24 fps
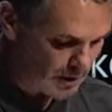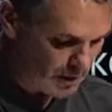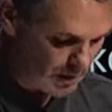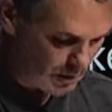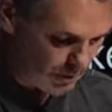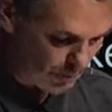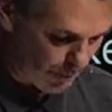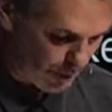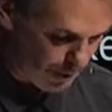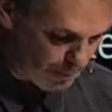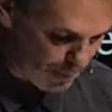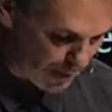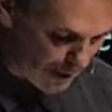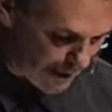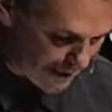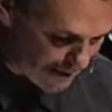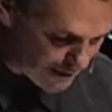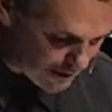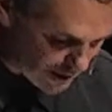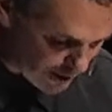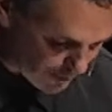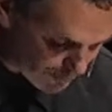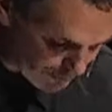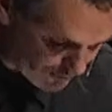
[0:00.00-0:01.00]
We
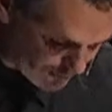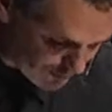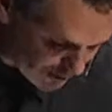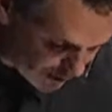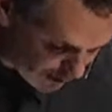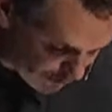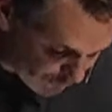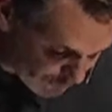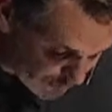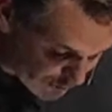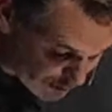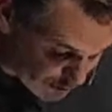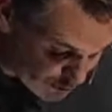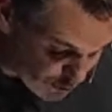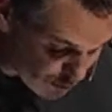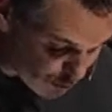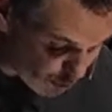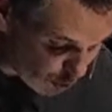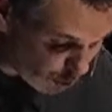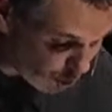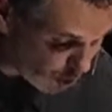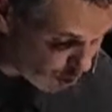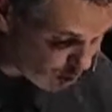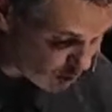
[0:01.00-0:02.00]
bind up self
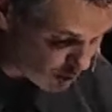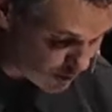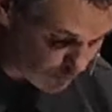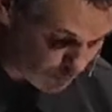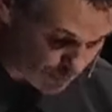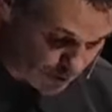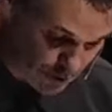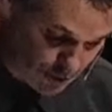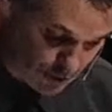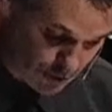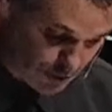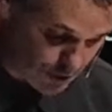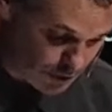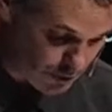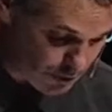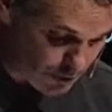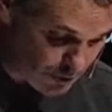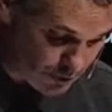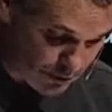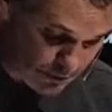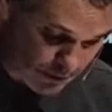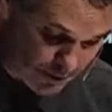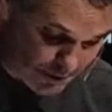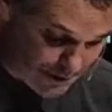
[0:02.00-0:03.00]
control and we
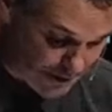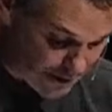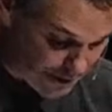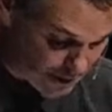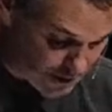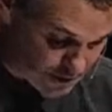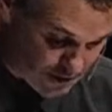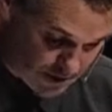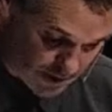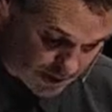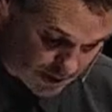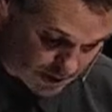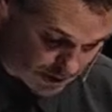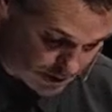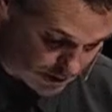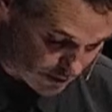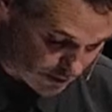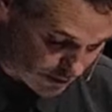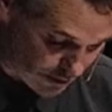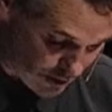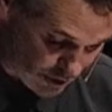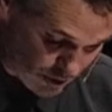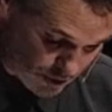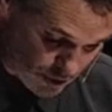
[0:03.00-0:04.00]
choose addiction
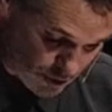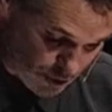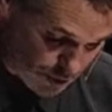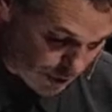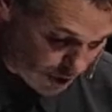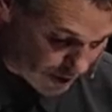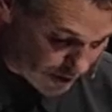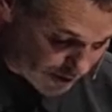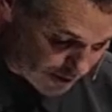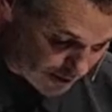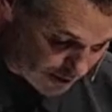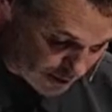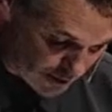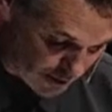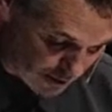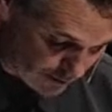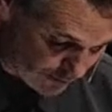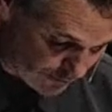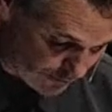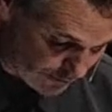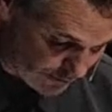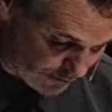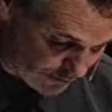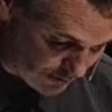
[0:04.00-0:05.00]
or
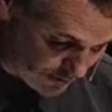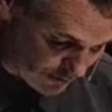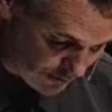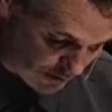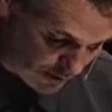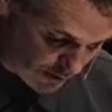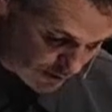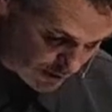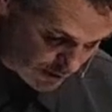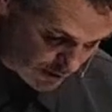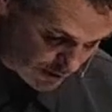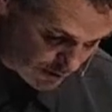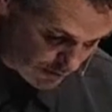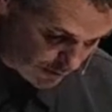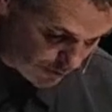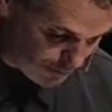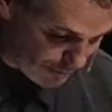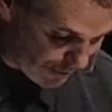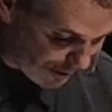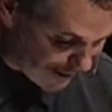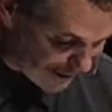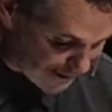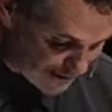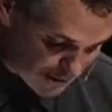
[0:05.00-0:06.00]
drunkenness. We
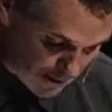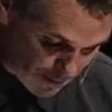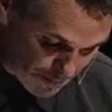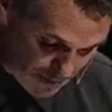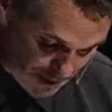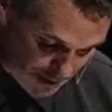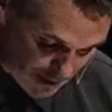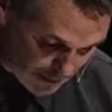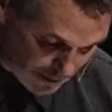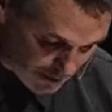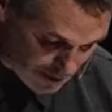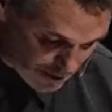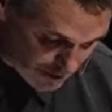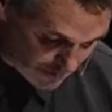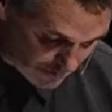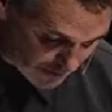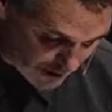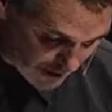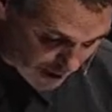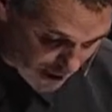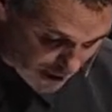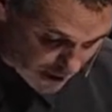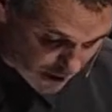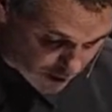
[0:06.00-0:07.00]
bind up the image of
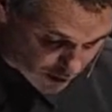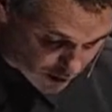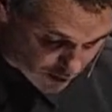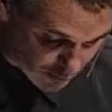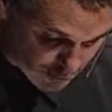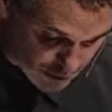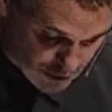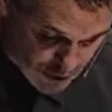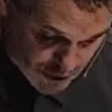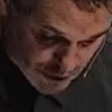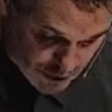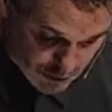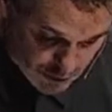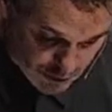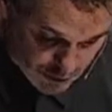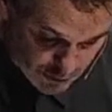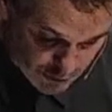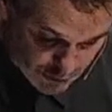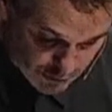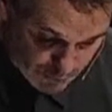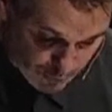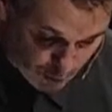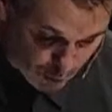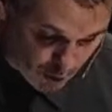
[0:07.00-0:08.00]
God or we
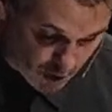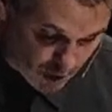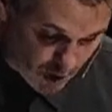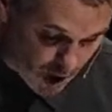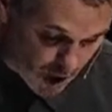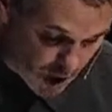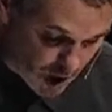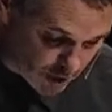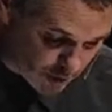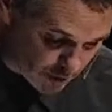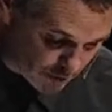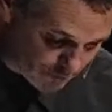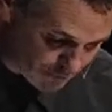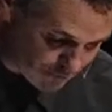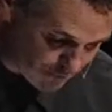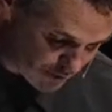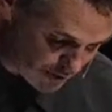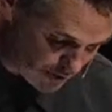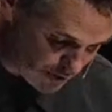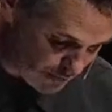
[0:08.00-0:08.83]
choose pornography.